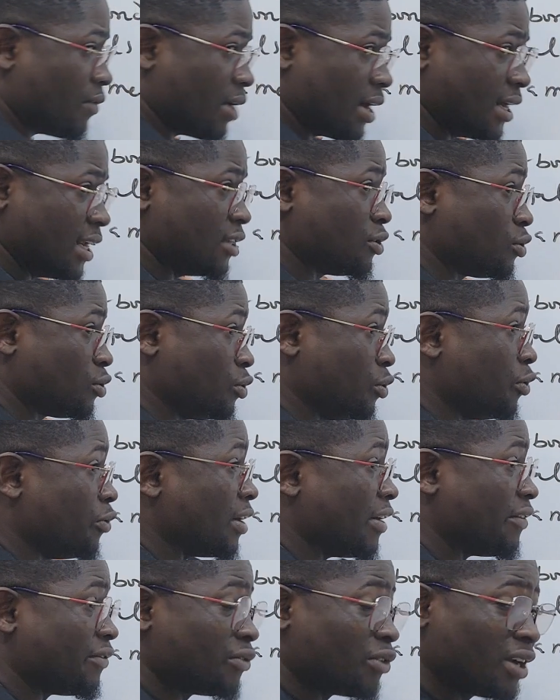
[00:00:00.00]
1s2, if you
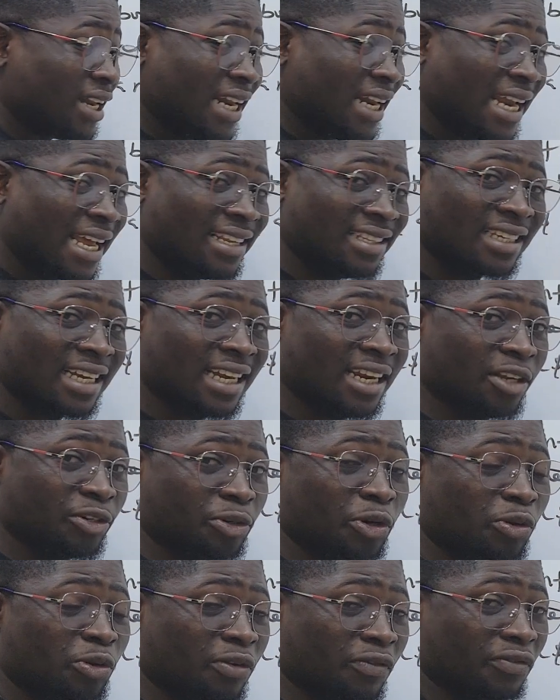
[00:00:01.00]
have not learned
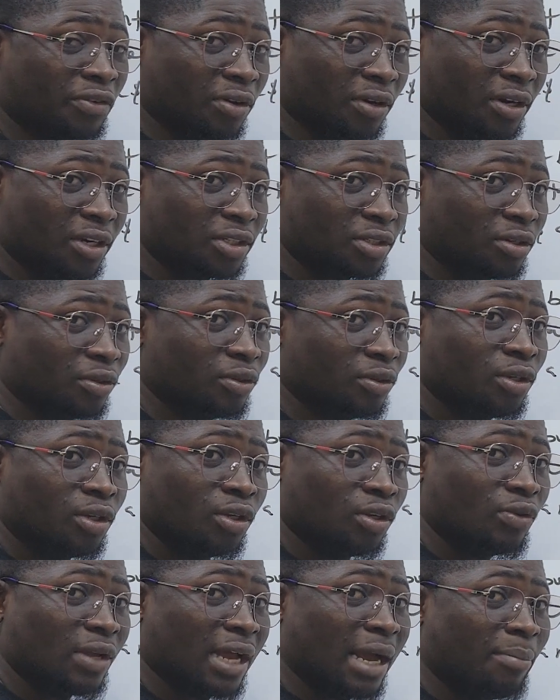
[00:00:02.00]
electronic configuration,
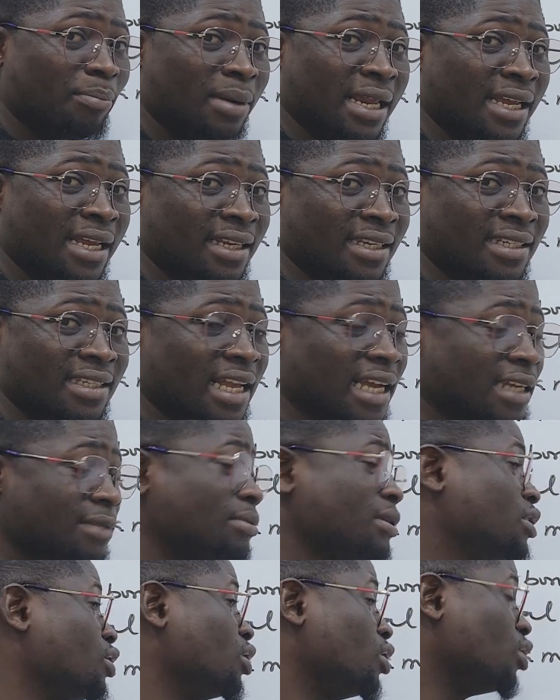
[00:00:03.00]
you are playing in this class.
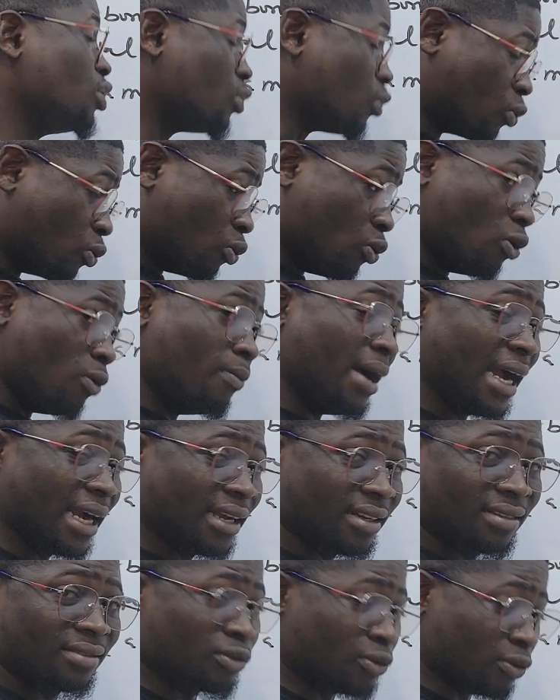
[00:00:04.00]
Please go back
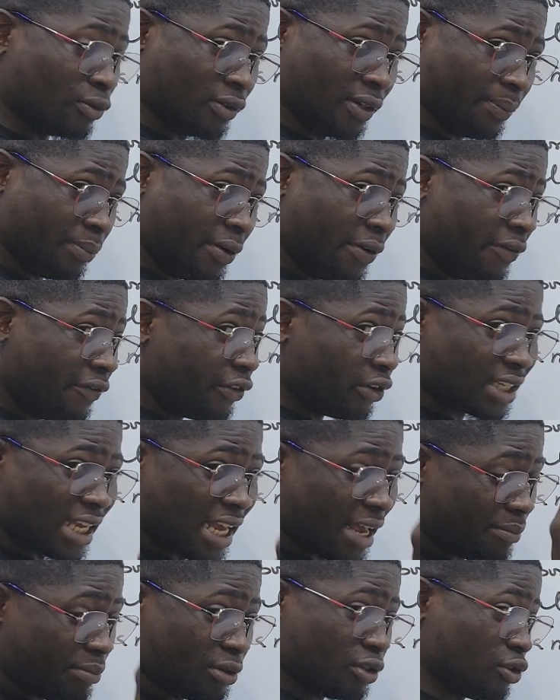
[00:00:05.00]
to the previous
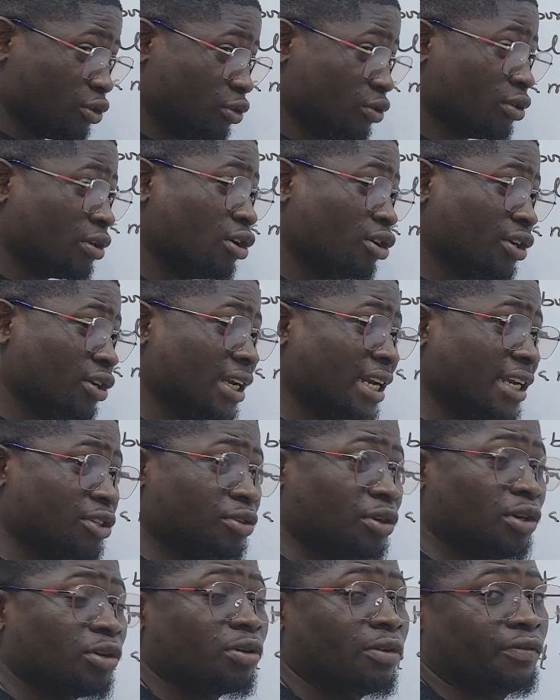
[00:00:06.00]
episode on
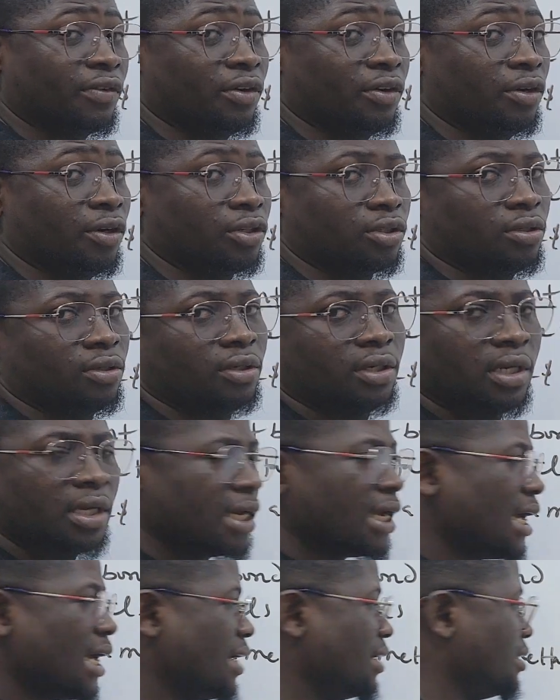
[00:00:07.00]
electronic configuration
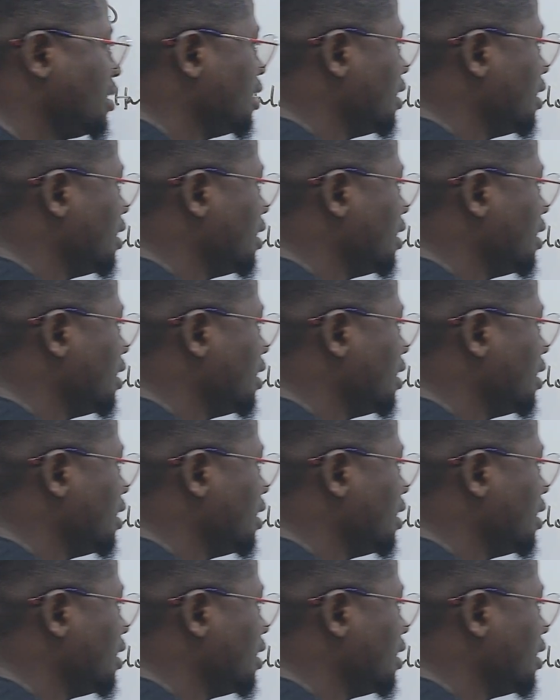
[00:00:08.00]
and